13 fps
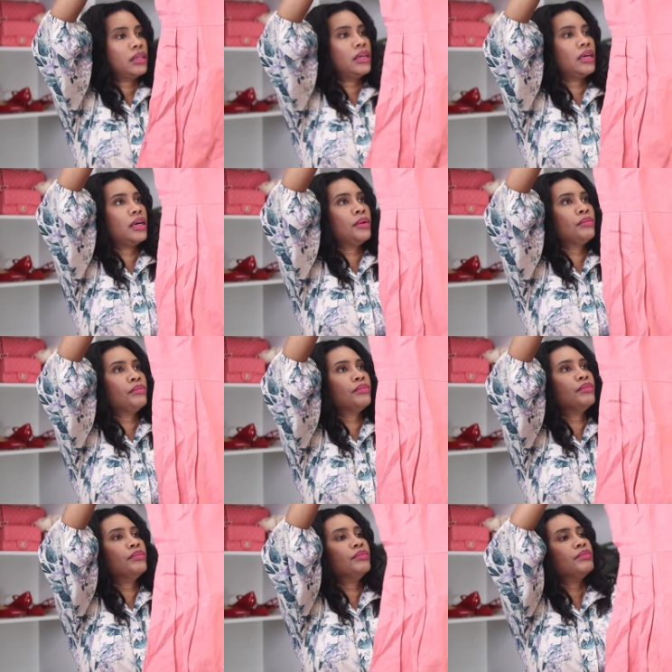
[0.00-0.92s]

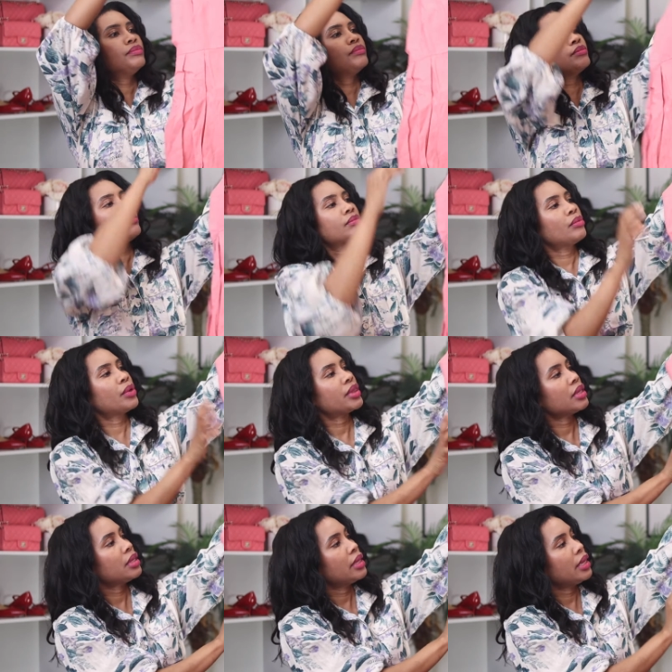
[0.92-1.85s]
um,
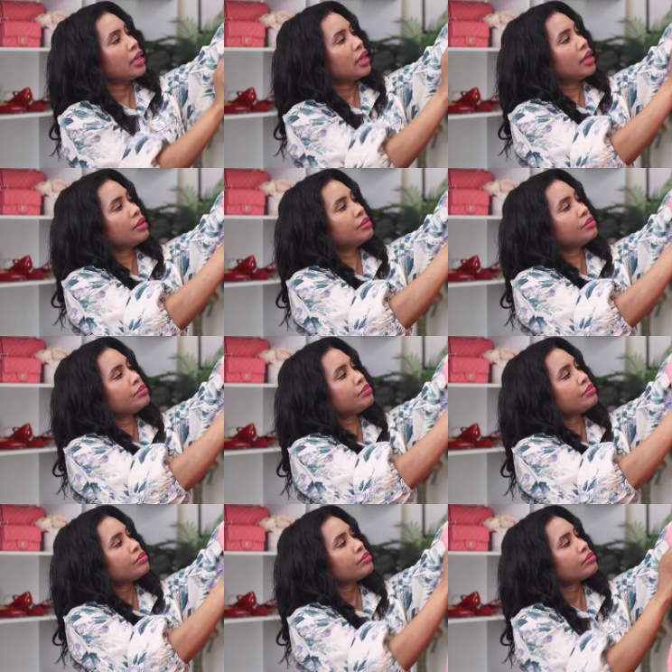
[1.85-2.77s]
with the linen.
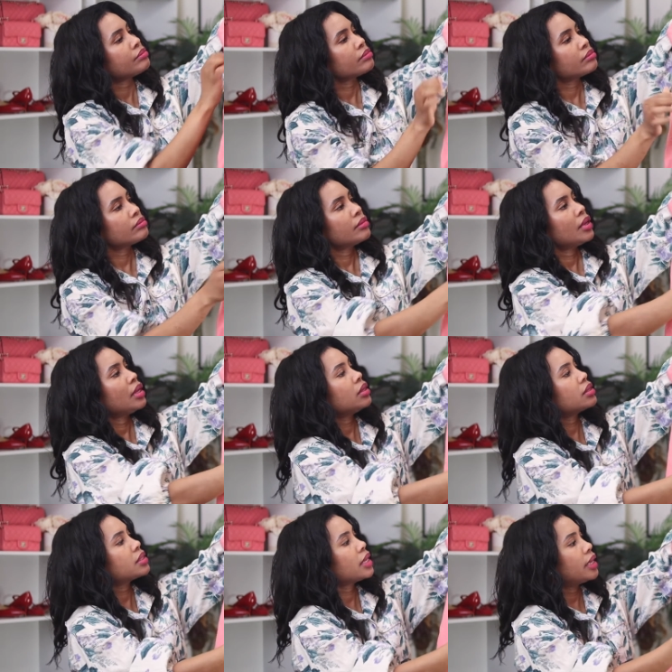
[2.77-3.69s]
It
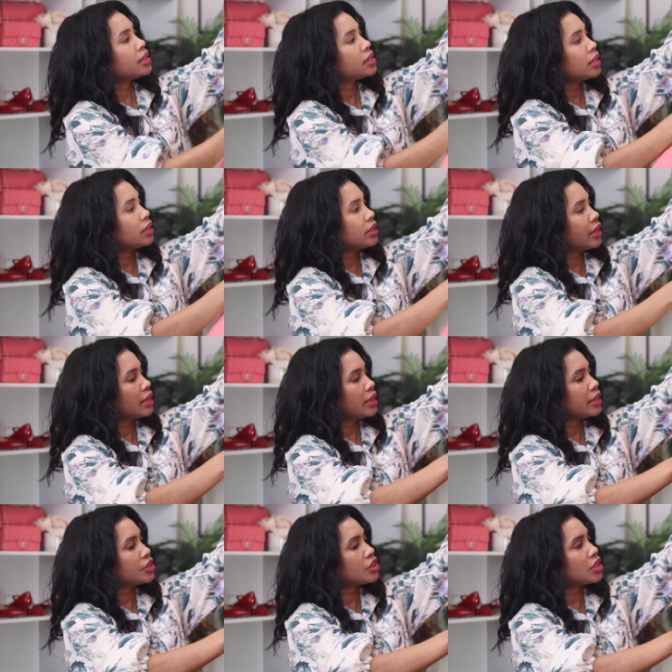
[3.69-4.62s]
looks like it's in good
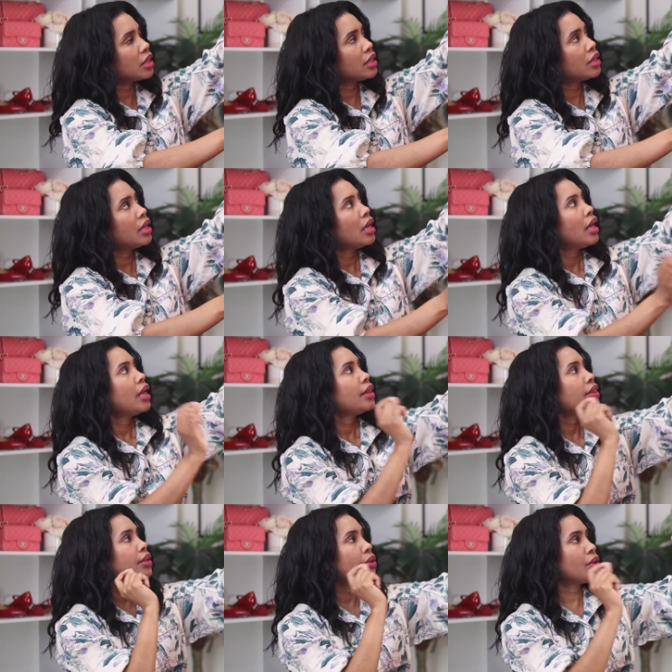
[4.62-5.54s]
condition.
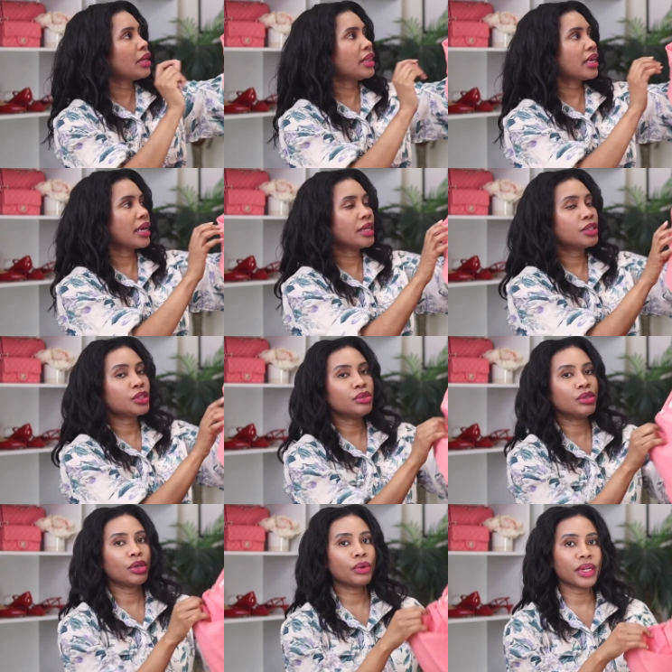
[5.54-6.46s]
The only thing I
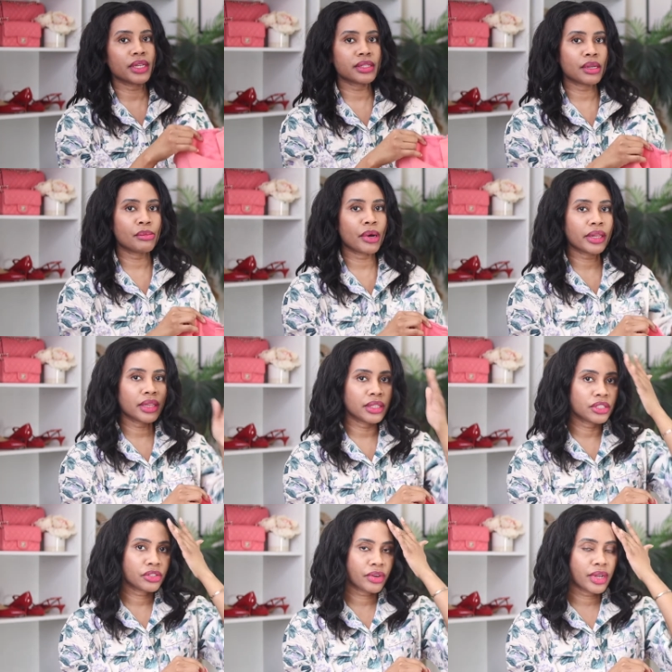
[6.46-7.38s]
do notice about
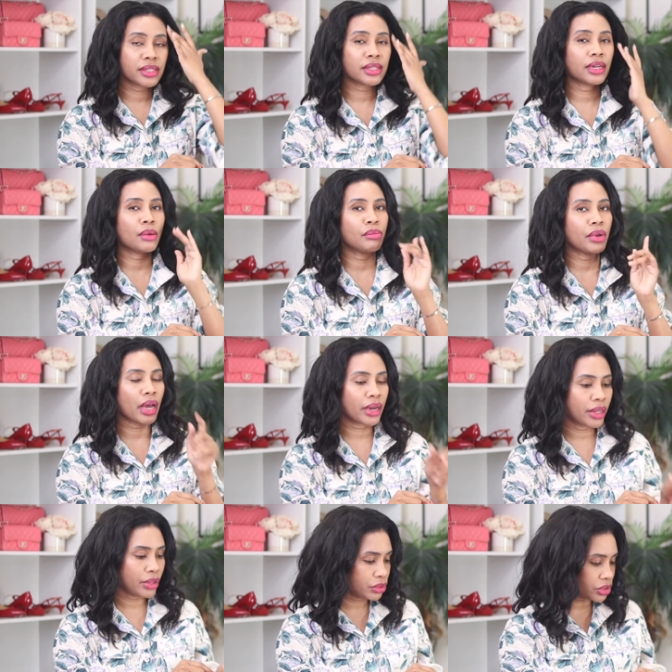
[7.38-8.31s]
this dress that I'm not
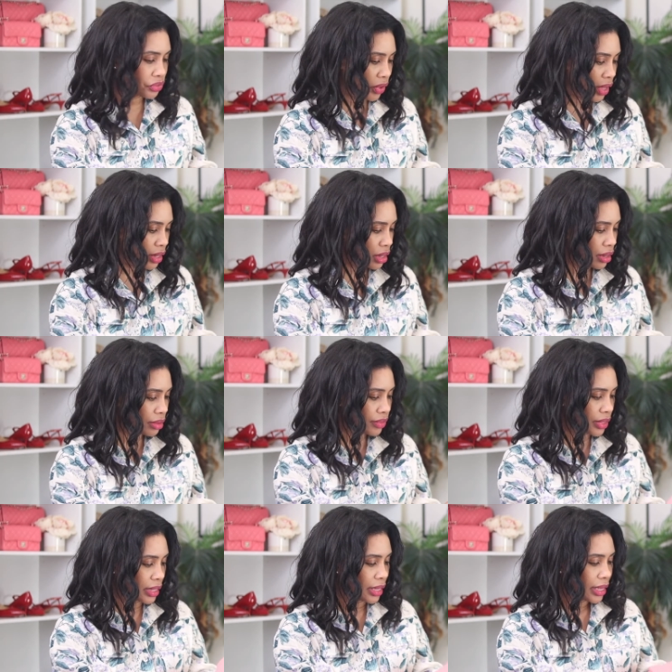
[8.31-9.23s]
a huge fan
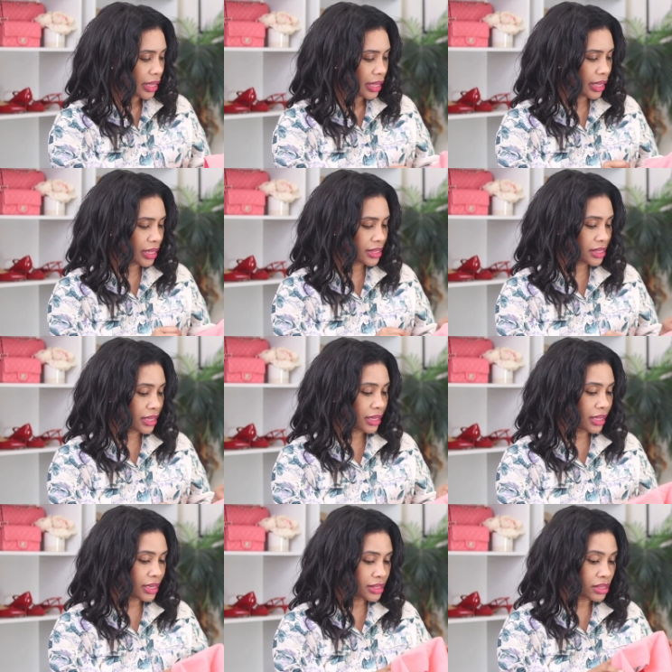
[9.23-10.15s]
of is that
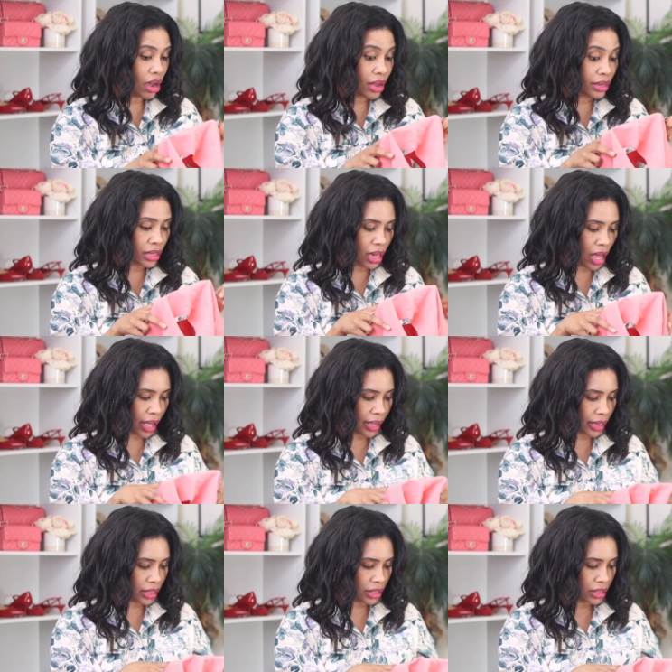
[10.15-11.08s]
it is
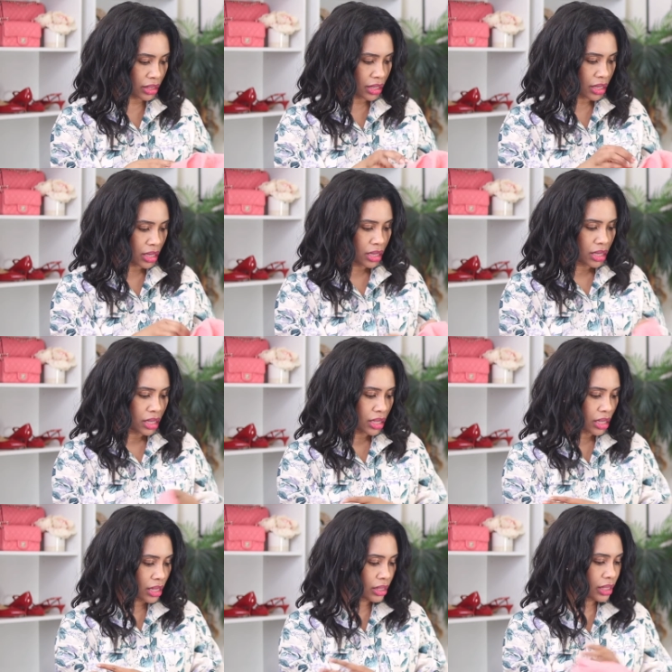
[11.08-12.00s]
unlined,
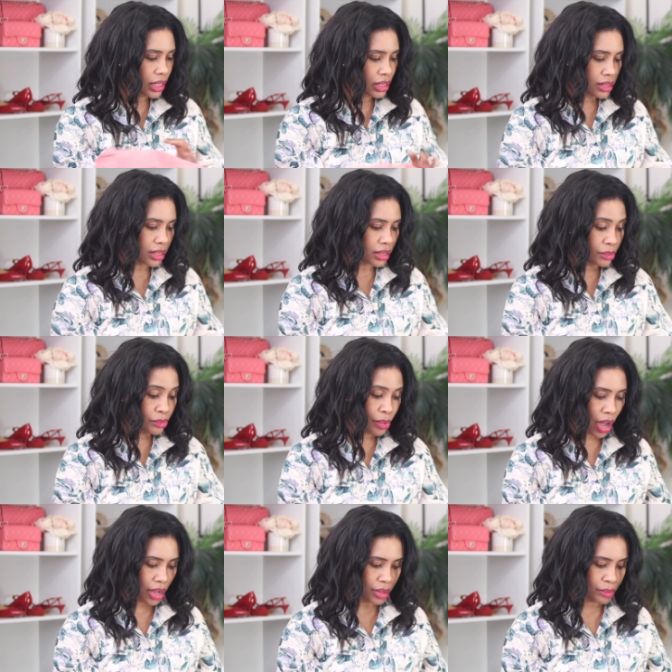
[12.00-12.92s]
at least at the
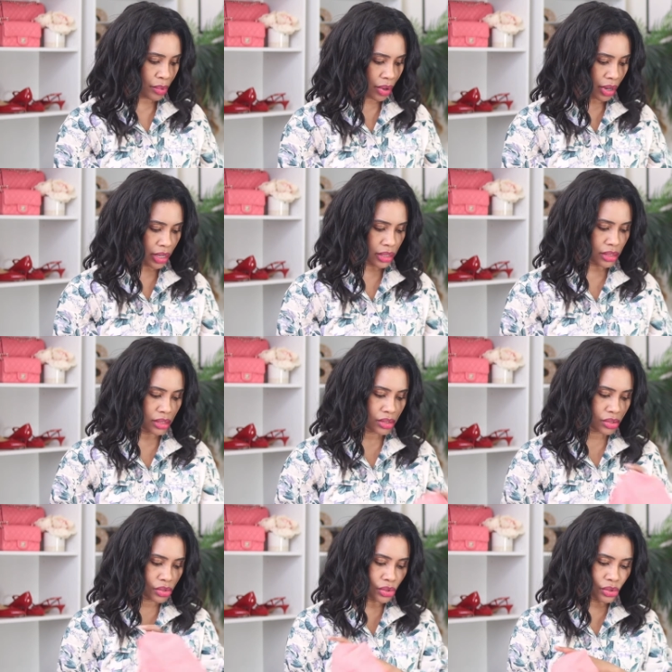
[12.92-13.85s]
bottom part.
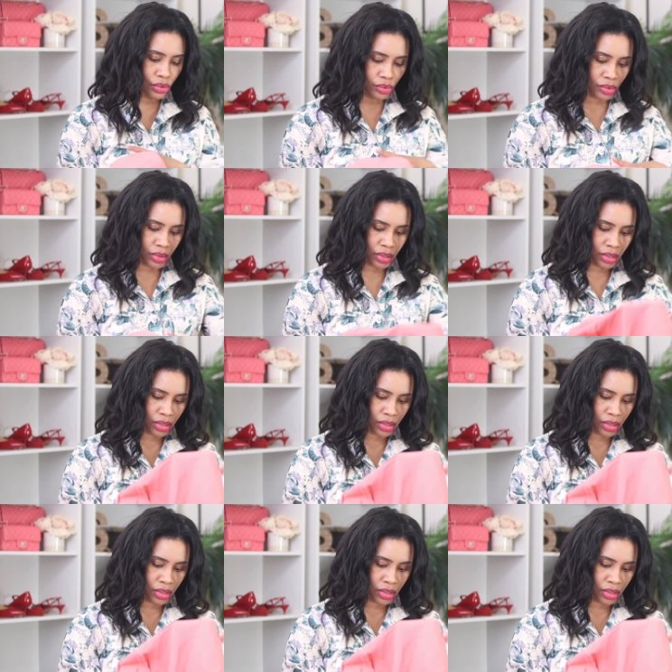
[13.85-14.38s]
So